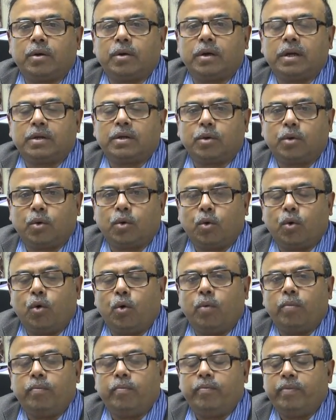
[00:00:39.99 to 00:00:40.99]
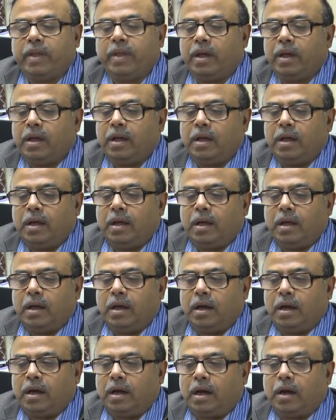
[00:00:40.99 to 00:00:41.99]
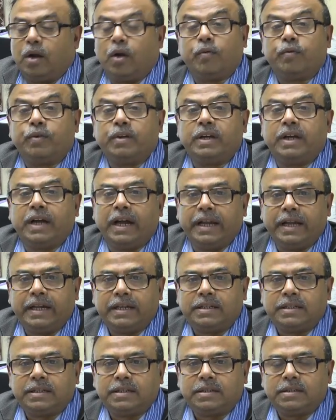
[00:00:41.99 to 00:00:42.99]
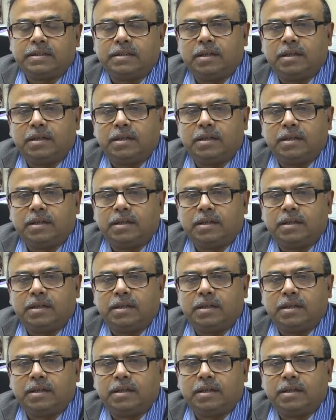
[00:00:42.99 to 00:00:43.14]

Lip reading: at our home are often connected.